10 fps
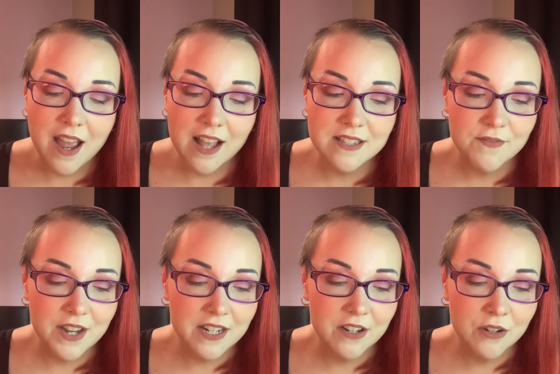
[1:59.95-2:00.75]

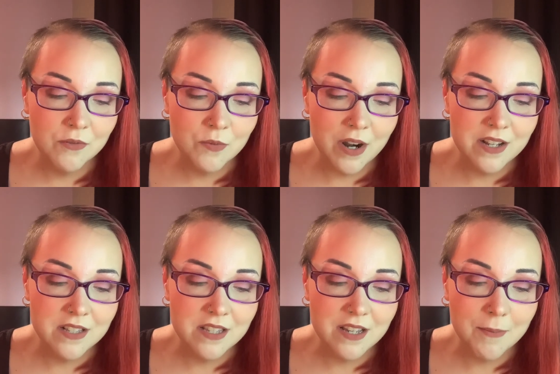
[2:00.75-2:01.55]
Acevedo
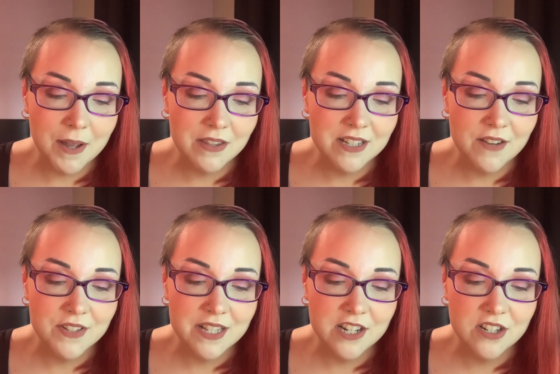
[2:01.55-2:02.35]
writes about the
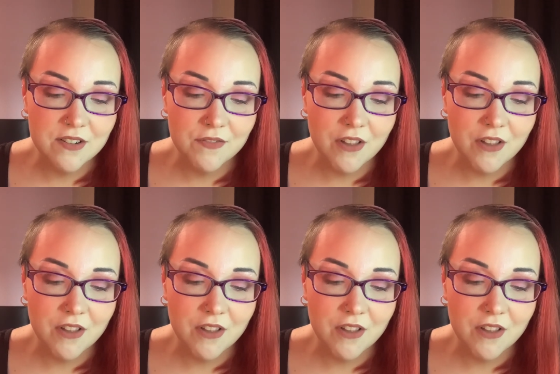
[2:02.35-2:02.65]
devastation of